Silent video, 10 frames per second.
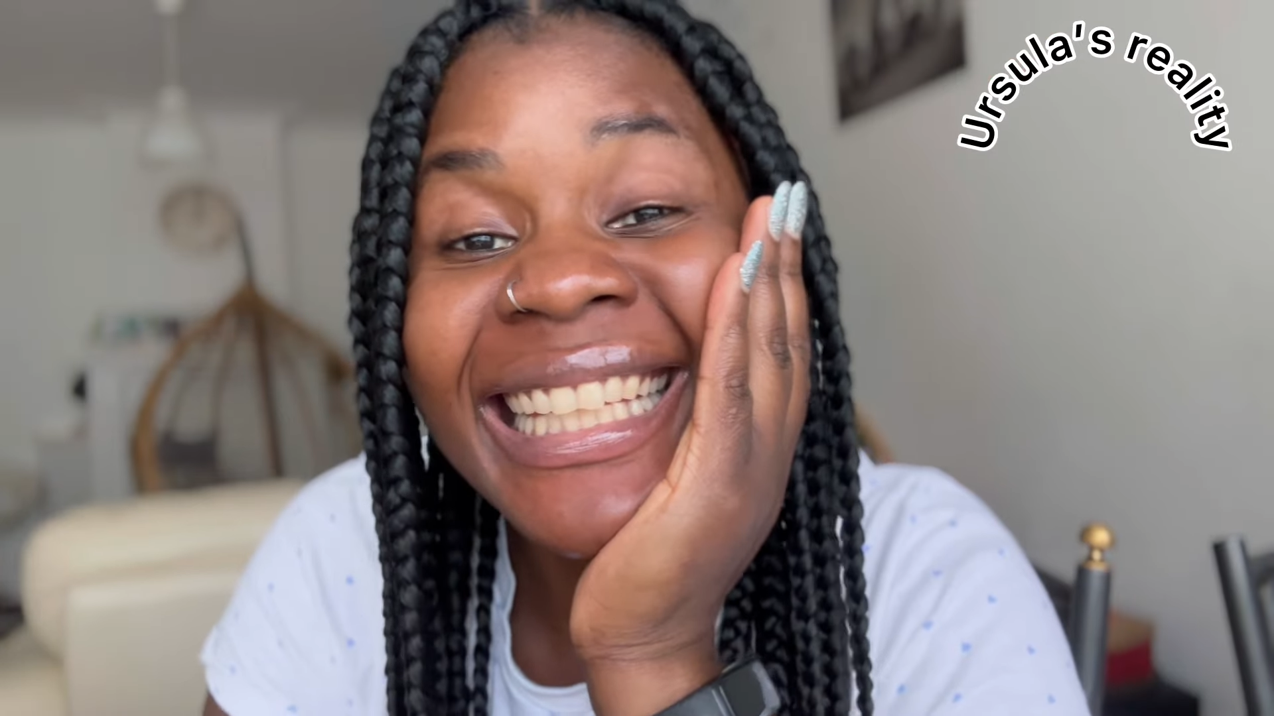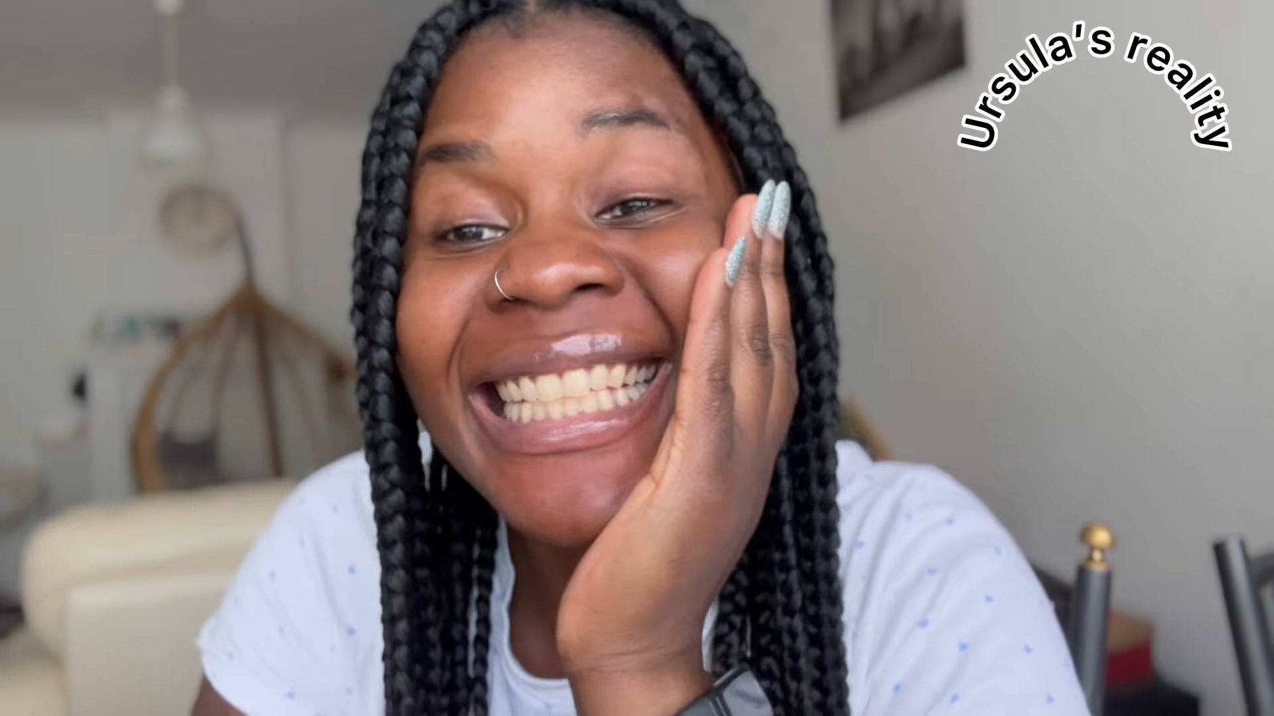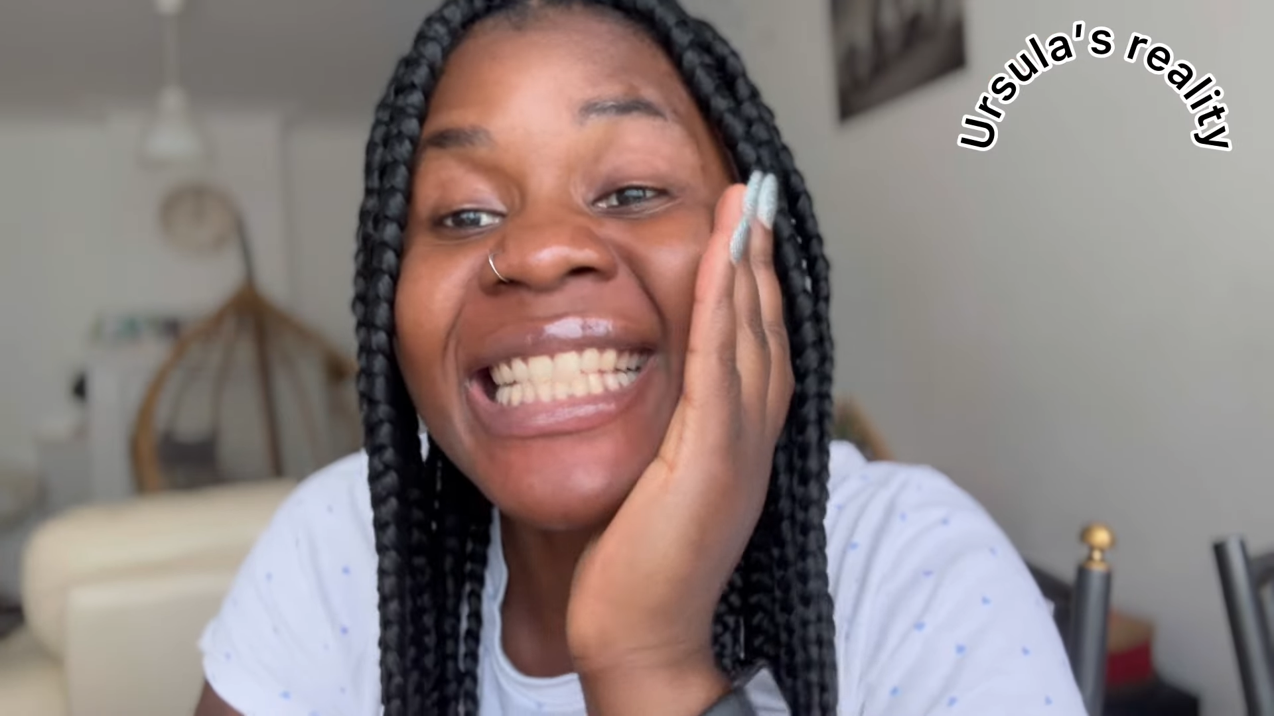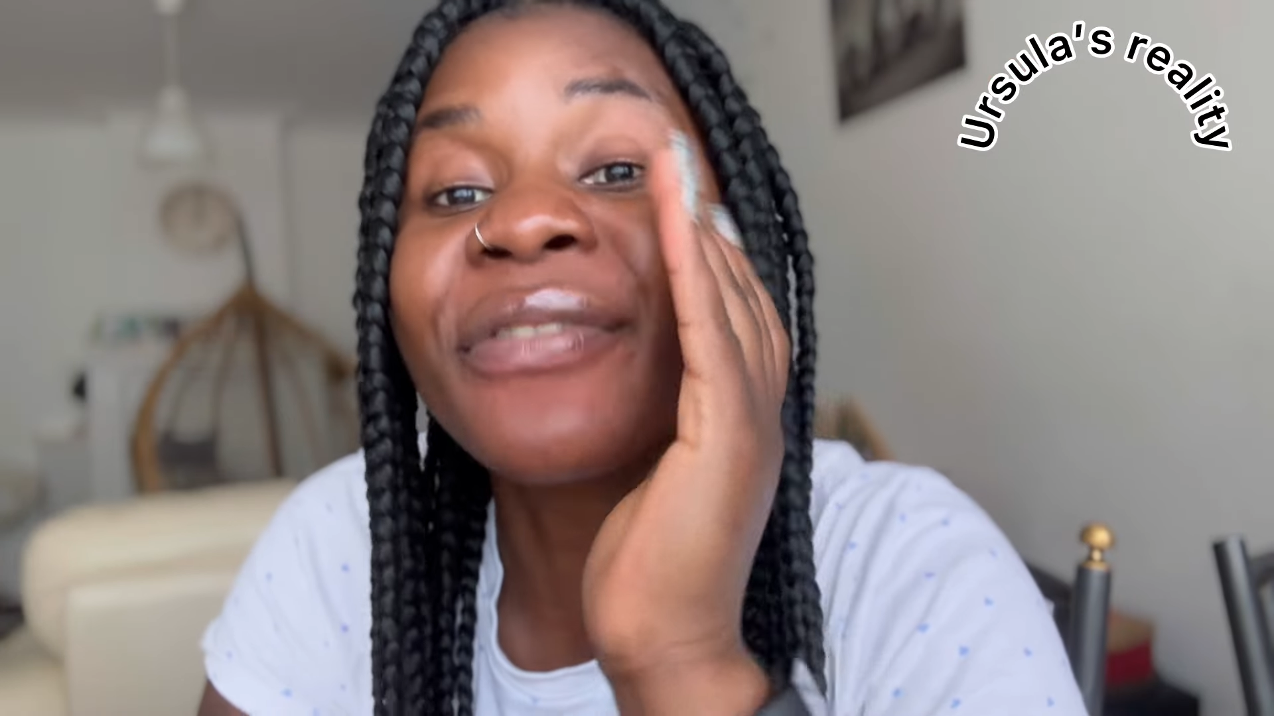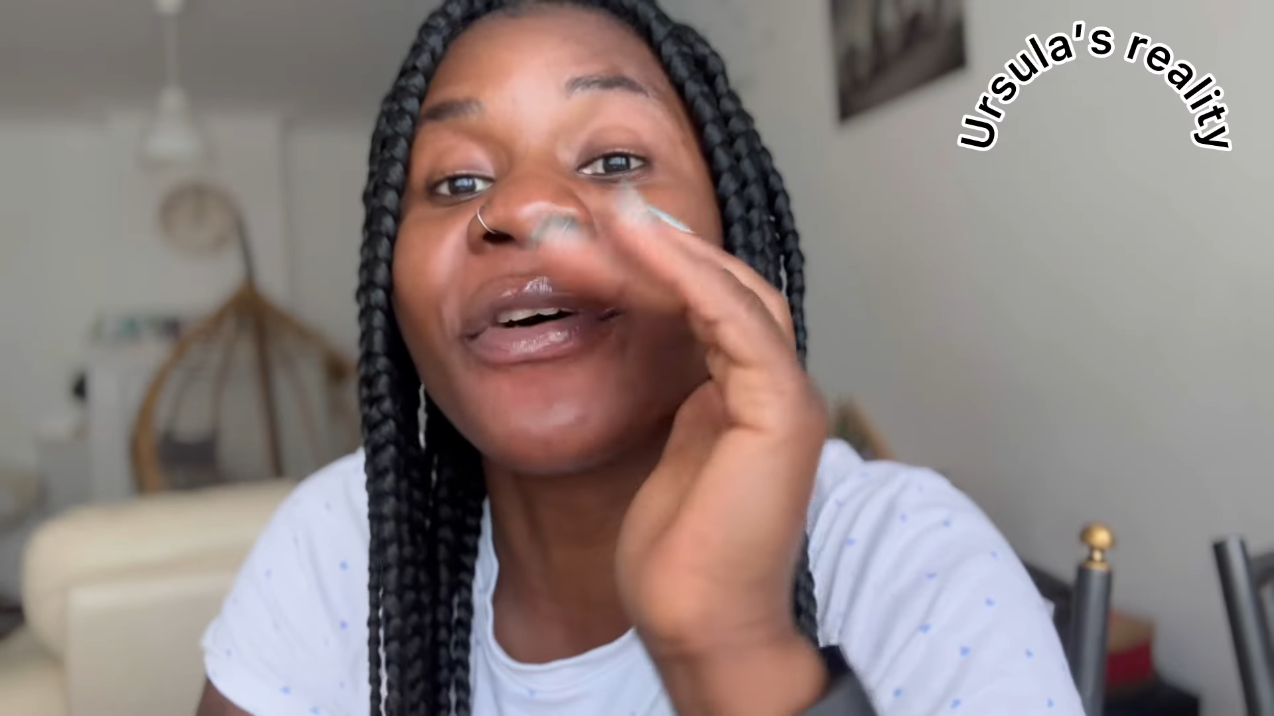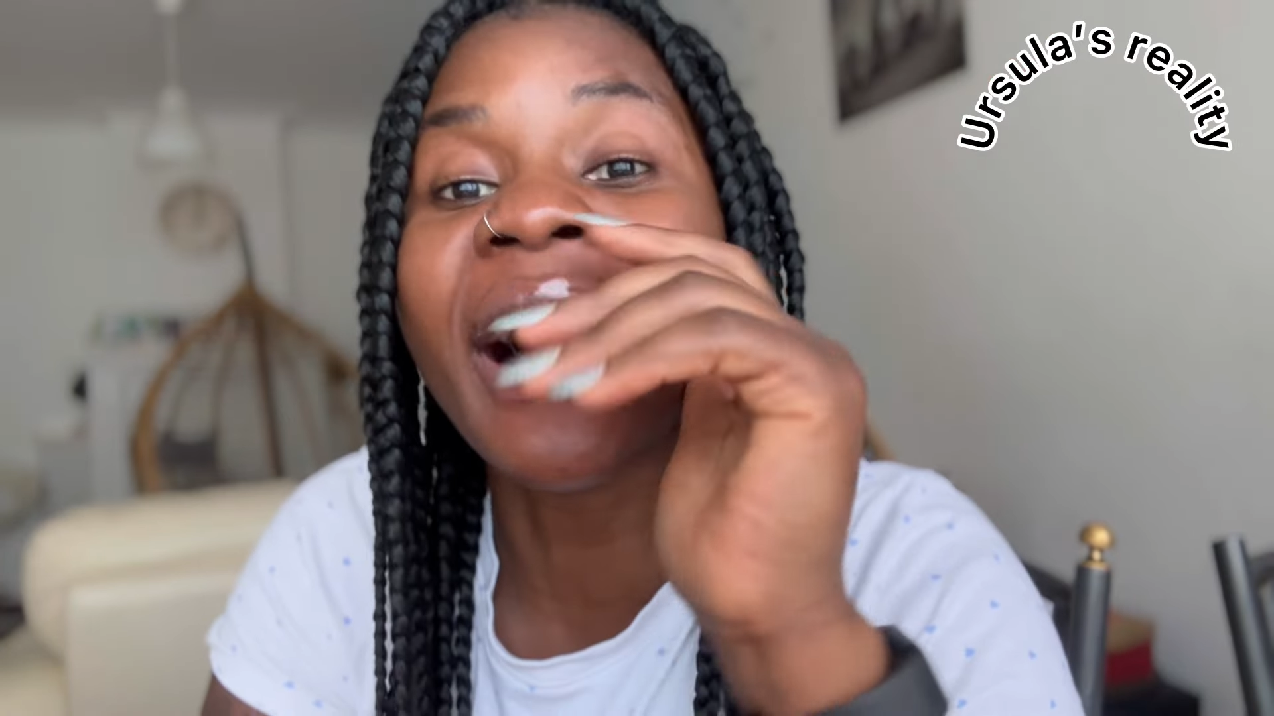eat for